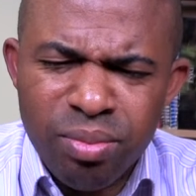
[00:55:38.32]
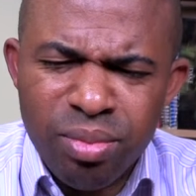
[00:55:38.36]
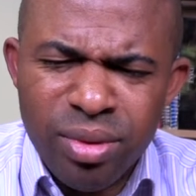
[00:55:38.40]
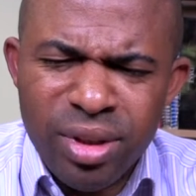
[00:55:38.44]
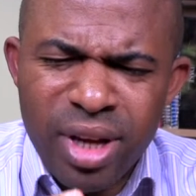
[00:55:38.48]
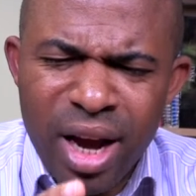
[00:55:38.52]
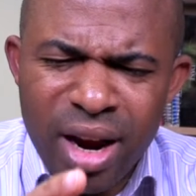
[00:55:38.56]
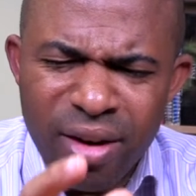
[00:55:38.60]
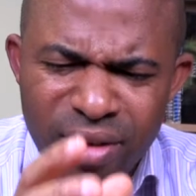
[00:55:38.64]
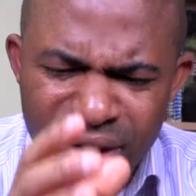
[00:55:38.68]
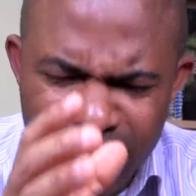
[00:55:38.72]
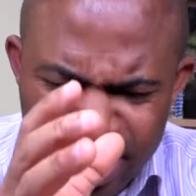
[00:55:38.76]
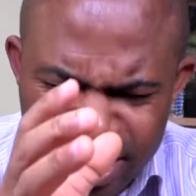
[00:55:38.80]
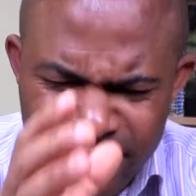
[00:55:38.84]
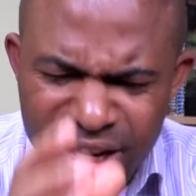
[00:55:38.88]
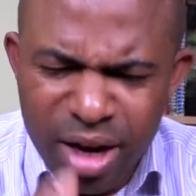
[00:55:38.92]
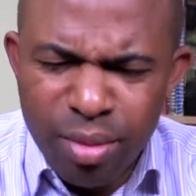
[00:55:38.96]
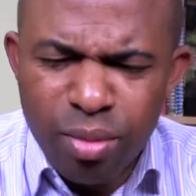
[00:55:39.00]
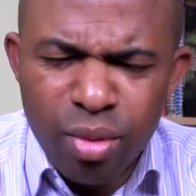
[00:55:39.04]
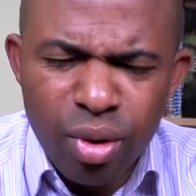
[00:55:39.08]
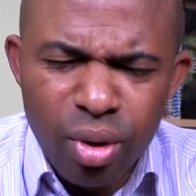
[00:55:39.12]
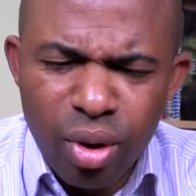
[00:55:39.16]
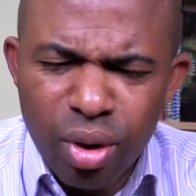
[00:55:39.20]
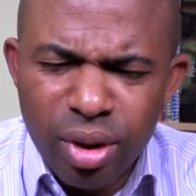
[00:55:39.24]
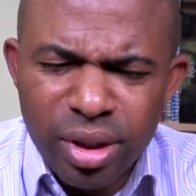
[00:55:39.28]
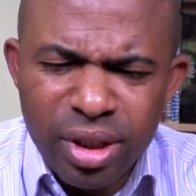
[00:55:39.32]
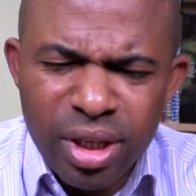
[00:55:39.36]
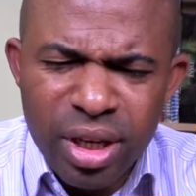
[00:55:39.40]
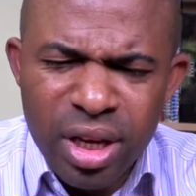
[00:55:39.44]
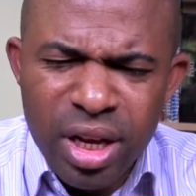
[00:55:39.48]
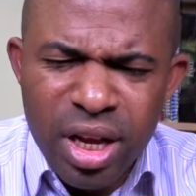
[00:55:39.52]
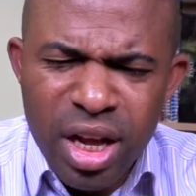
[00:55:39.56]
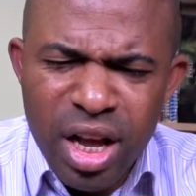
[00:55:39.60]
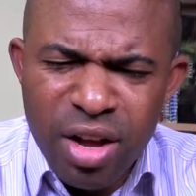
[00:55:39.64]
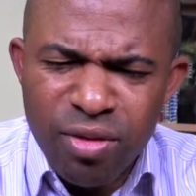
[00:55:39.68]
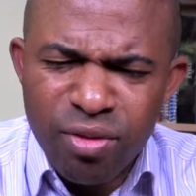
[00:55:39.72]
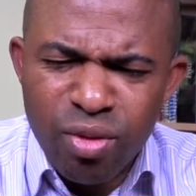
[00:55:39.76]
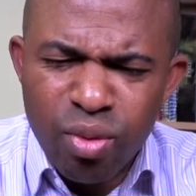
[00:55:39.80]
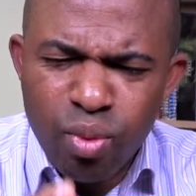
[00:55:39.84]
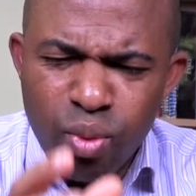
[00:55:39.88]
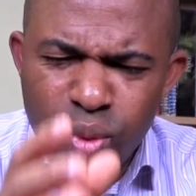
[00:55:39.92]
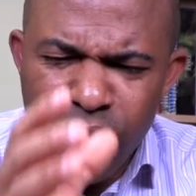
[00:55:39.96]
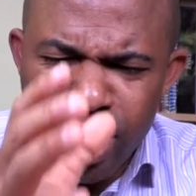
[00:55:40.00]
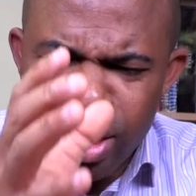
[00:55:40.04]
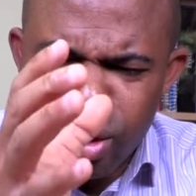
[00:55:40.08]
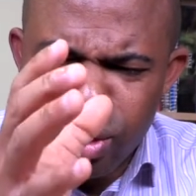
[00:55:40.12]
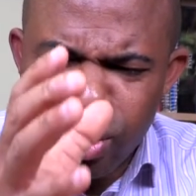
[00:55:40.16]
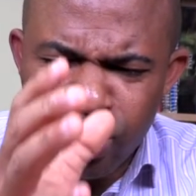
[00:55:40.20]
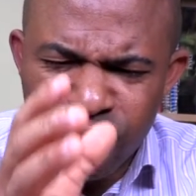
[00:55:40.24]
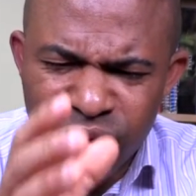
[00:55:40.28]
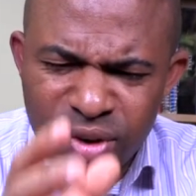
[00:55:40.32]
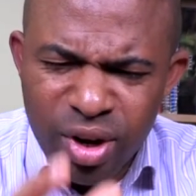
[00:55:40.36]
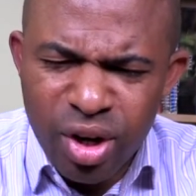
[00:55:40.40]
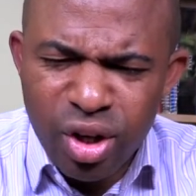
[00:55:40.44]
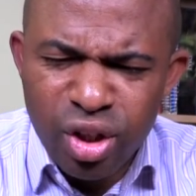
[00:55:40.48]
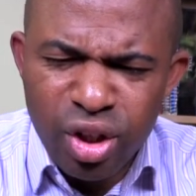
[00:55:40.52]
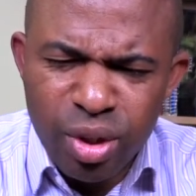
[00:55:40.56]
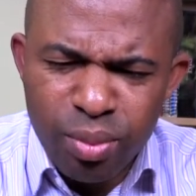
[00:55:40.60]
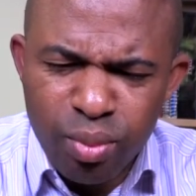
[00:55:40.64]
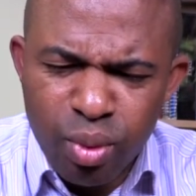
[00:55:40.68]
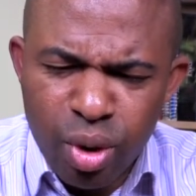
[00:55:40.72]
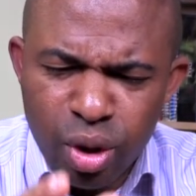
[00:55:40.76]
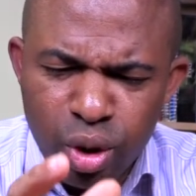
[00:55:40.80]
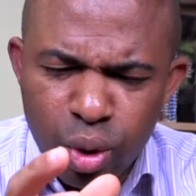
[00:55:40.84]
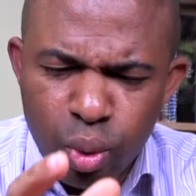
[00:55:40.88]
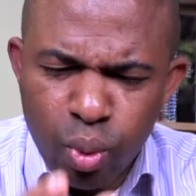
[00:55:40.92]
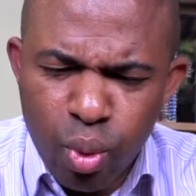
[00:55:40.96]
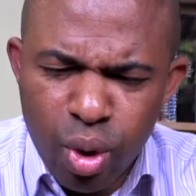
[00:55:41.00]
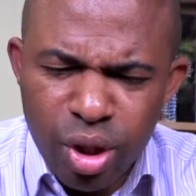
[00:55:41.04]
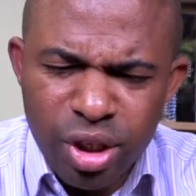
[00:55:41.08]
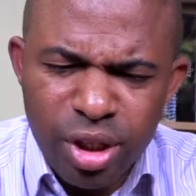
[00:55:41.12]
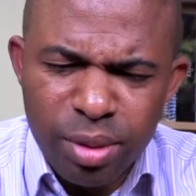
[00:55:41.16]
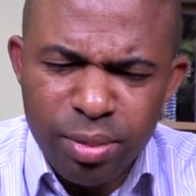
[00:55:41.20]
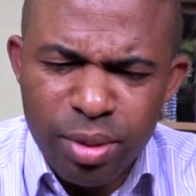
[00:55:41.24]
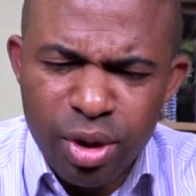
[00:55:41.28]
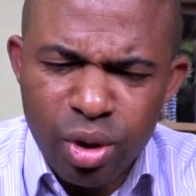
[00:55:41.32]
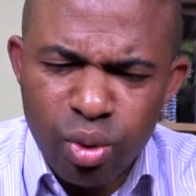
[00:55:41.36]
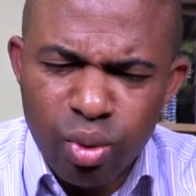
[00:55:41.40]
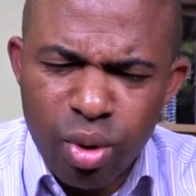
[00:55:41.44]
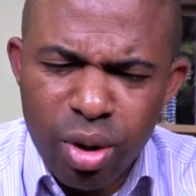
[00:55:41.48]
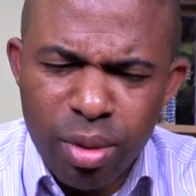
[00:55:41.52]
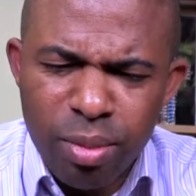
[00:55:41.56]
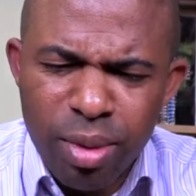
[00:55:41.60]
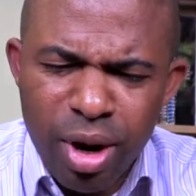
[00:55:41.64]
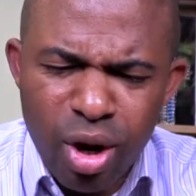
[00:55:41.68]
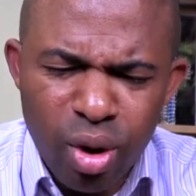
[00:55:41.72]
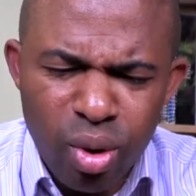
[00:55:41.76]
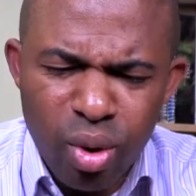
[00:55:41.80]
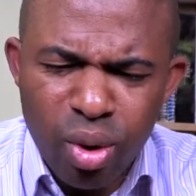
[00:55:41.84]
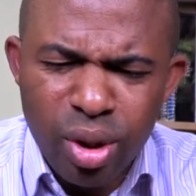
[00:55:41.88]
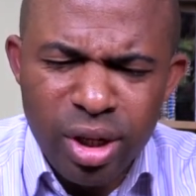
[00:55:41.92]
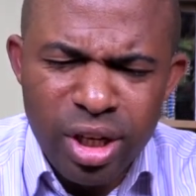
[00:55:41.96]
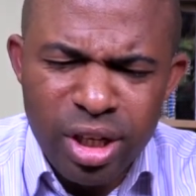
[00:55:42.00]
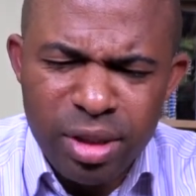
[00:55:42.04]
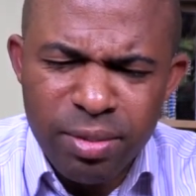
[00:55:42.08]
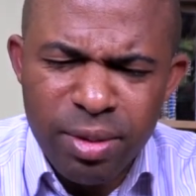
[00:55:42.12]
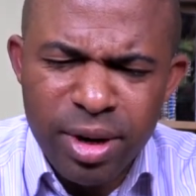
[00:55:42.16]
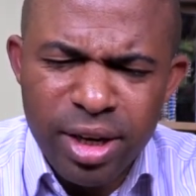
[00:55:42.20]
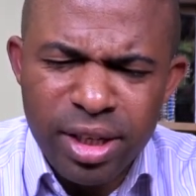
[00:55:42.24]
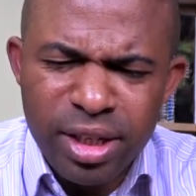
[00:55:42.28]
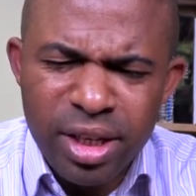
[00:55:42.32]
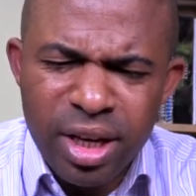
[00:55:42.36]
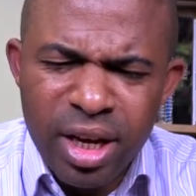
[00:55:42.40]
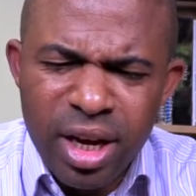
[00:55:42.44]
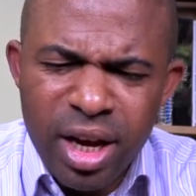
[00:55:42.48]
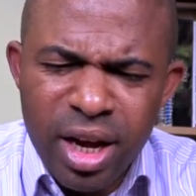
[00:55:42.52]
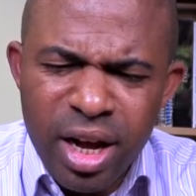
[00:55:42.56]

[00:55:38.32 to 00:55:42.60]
Direct them, O Lord, even where to fellowship, where to worship as well by your Holy Spirit.